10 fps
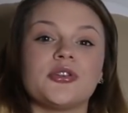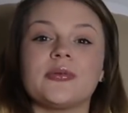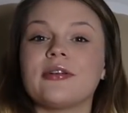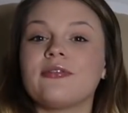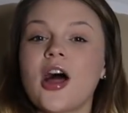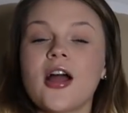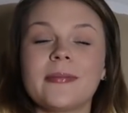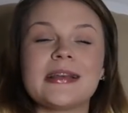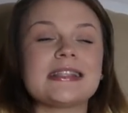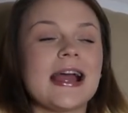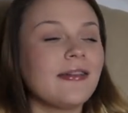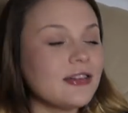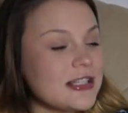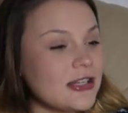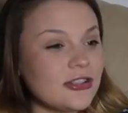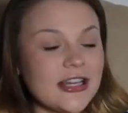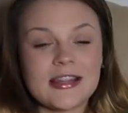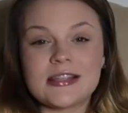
We're doing Vlogmas every single day